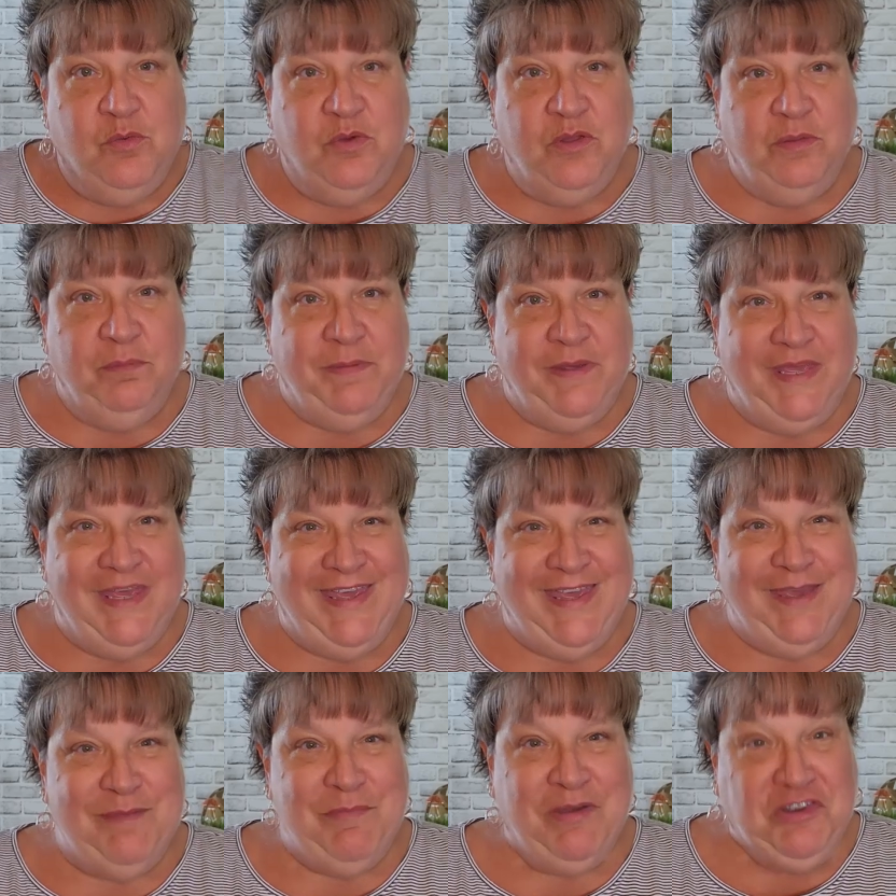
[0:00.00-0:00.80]
will
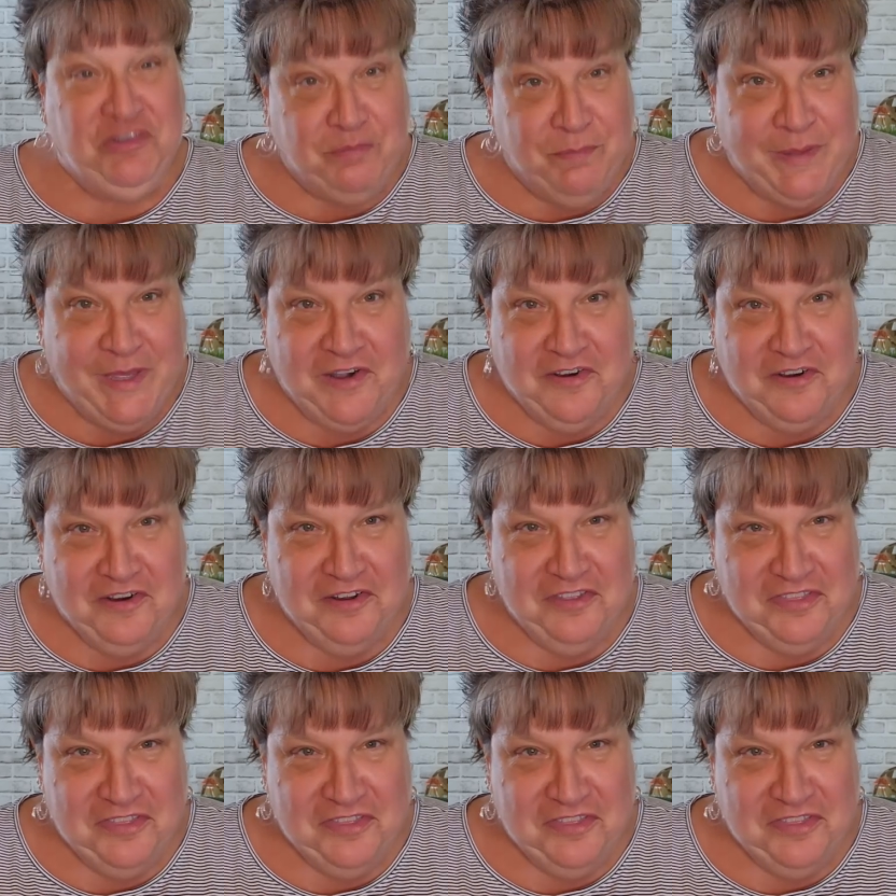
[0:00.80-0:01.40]
be much better